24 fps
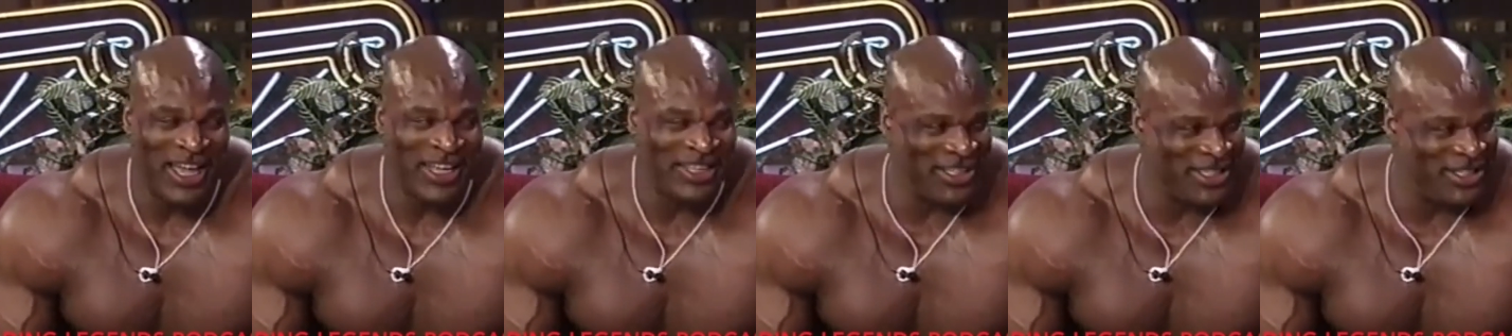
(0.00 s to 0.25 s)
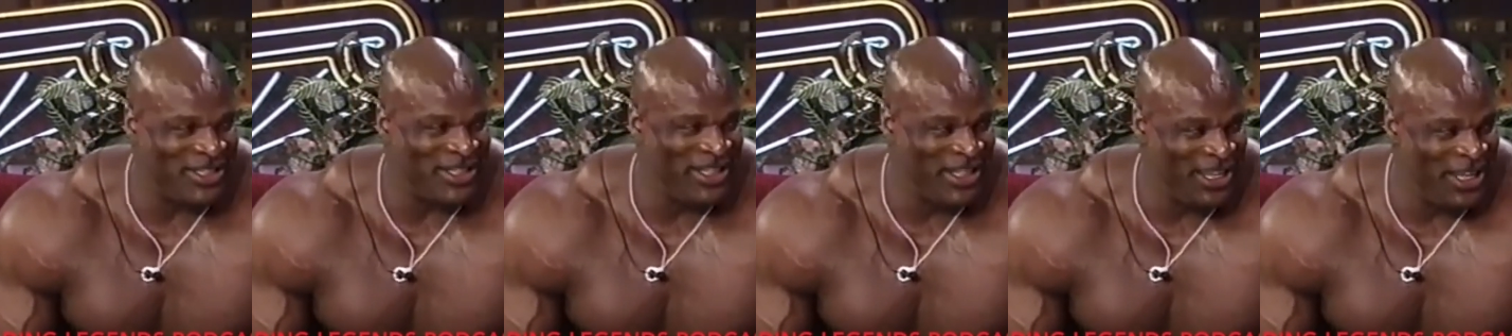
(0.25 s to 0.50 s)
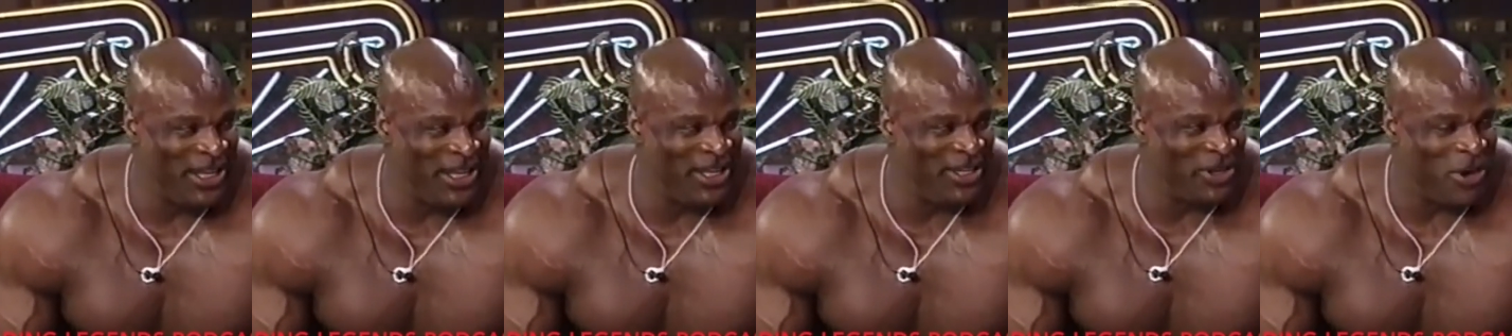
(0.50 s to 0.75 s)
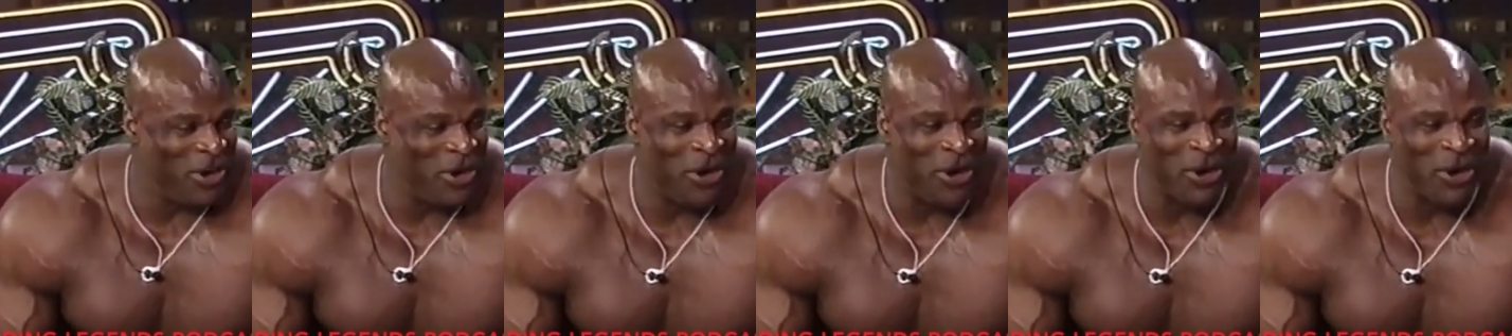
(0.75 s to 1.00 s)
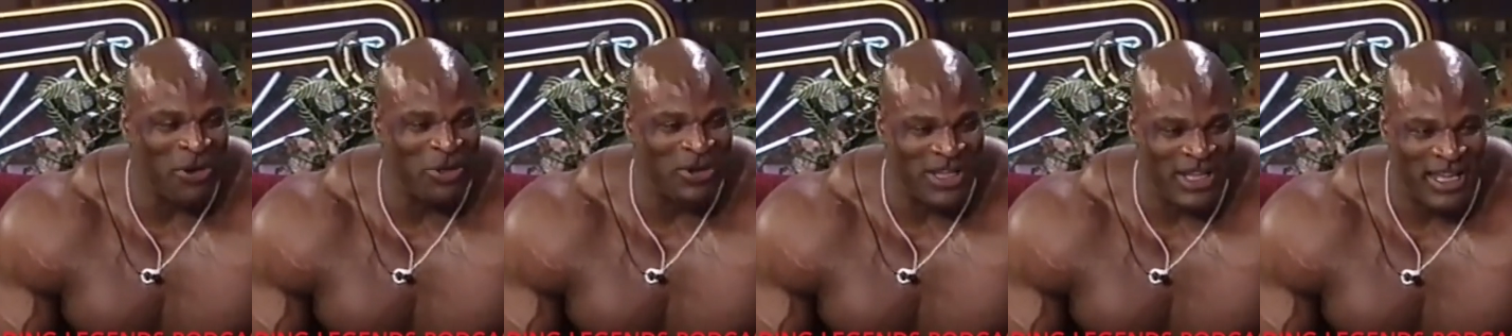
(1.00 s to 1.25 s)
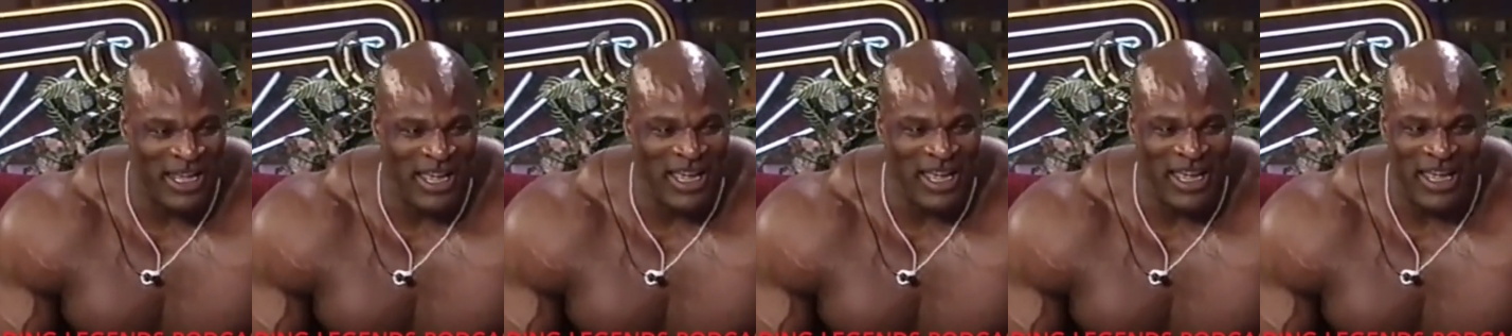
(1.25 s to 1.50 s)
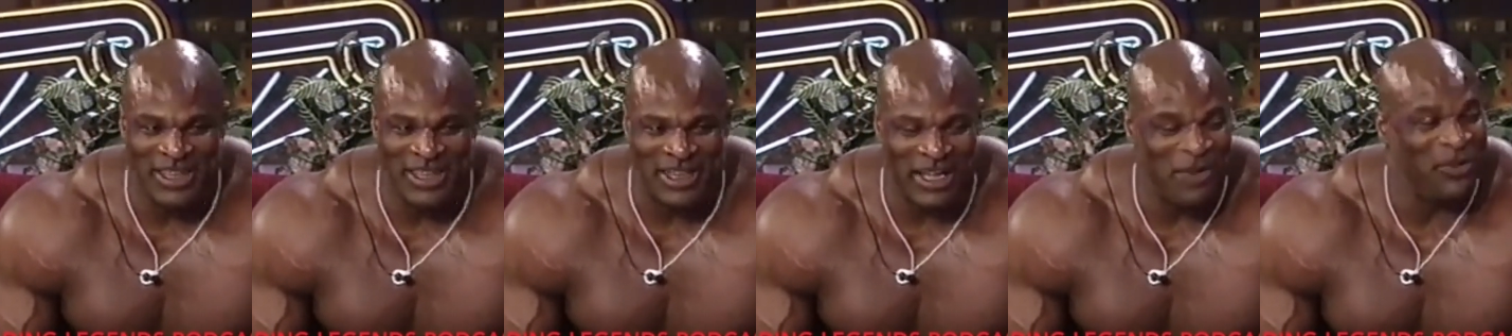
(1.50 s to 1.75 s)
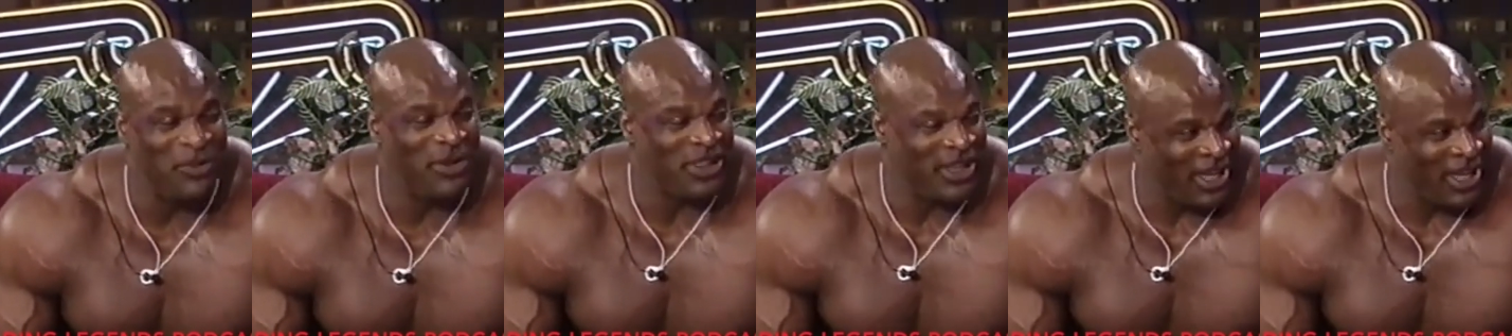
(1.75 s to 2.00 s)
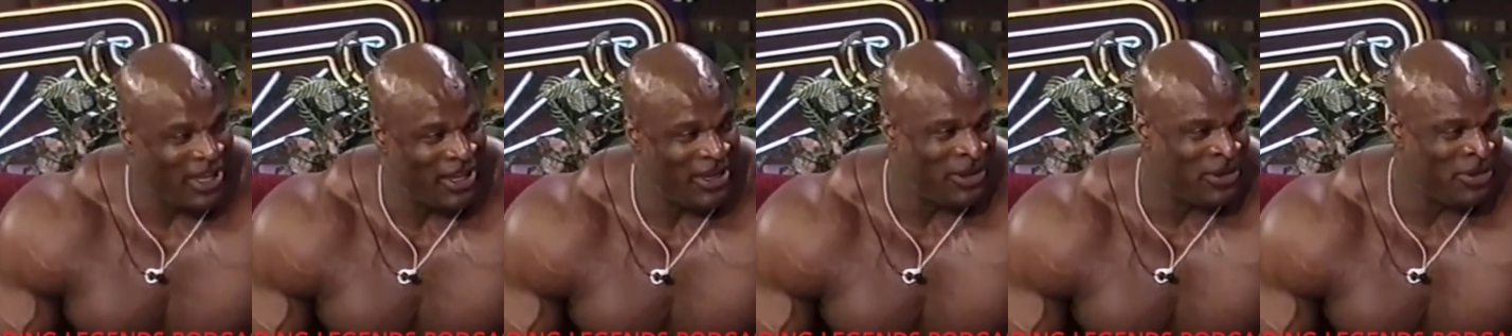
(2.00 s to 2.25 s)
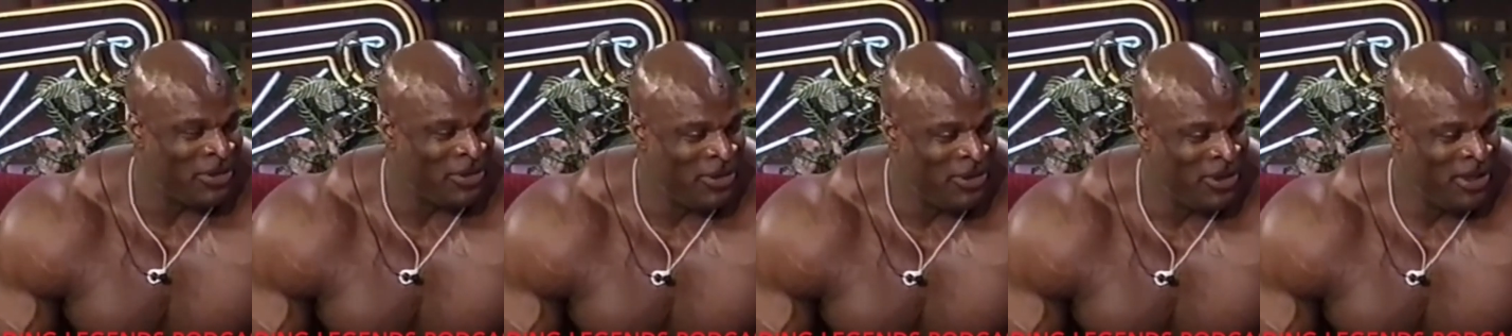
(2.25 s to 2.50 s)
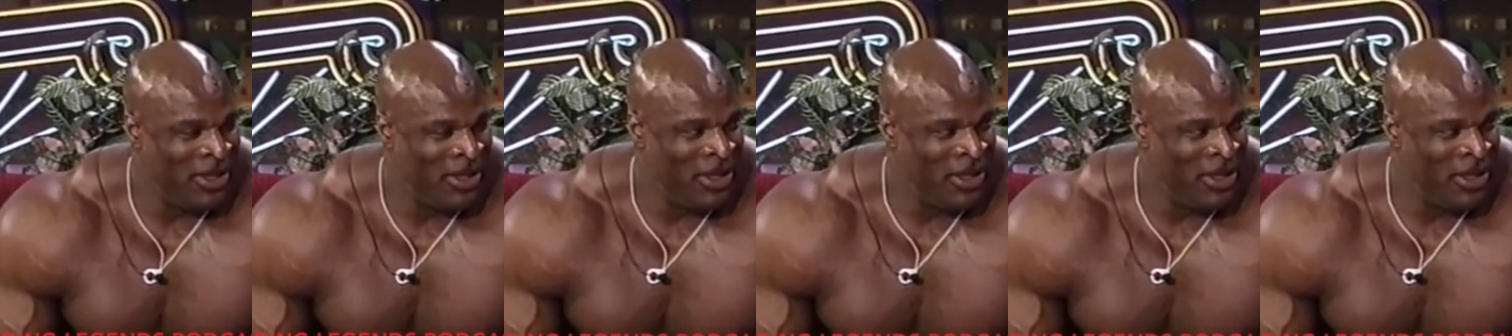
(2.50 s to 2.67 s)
Not just the knees, the arms, legs, everything.